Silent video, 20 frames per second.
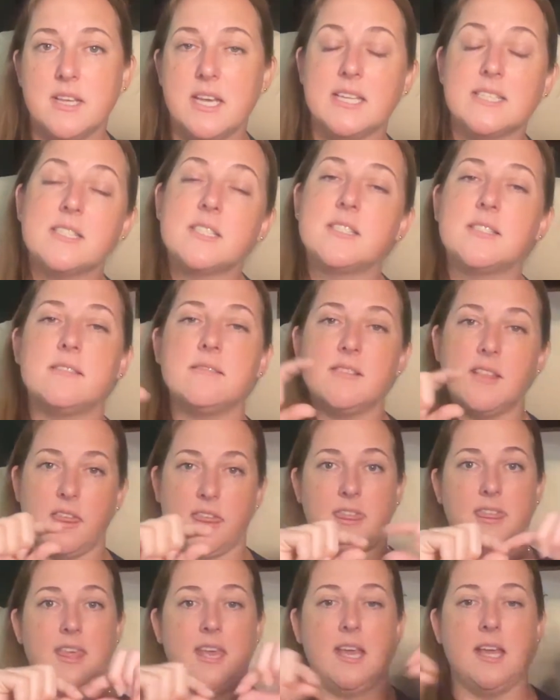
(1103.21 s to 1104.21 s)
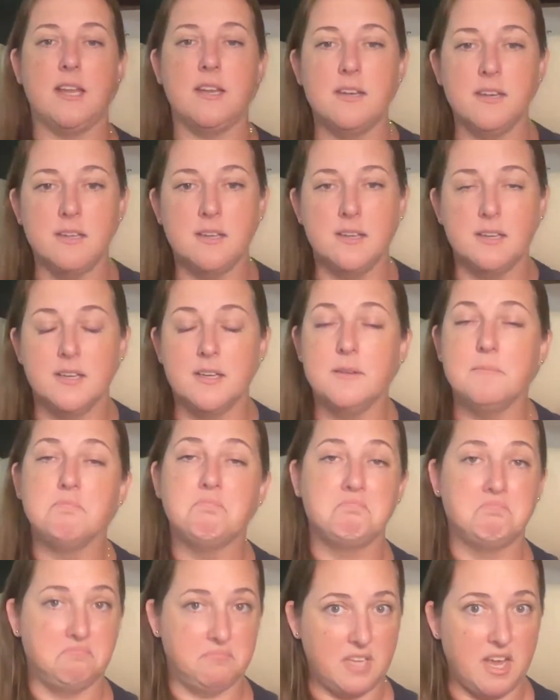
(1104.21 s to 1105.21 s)
It's thin,
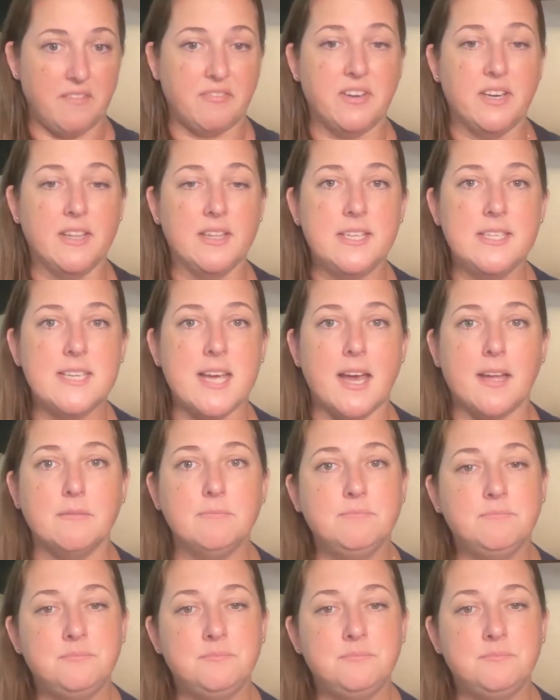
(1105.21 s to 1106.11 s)
definitely dead.